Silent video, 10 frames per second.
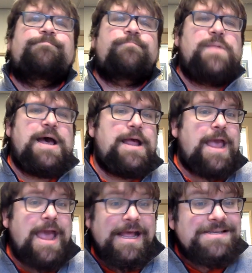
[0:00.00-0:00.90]
not
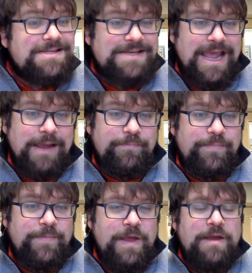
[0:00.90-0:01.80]
hesitate,
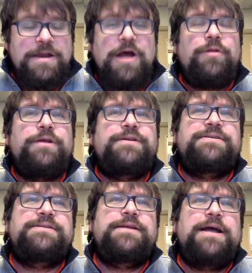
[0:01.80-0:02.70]
not only
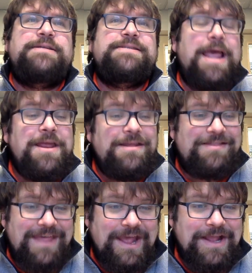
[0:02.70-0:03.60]
does he not say
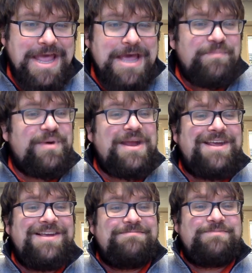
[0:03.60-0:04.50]
anything, but
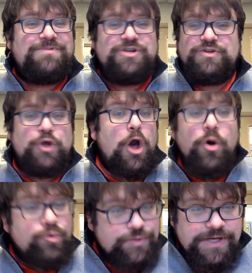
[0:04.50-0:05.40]
he just
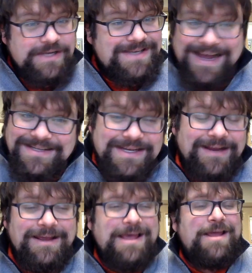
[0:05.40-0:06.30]
goes. He does
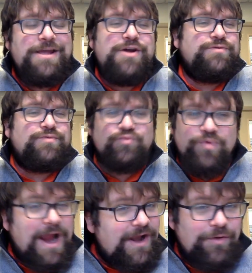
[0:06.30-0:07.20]
it. He goes
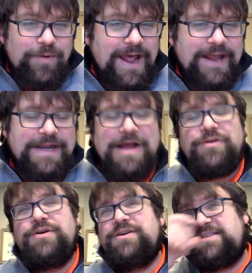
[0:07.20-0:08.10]
right away. Now
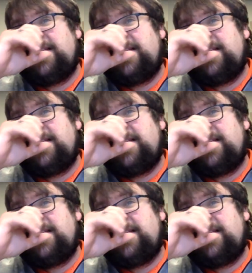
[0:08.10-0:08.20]
you could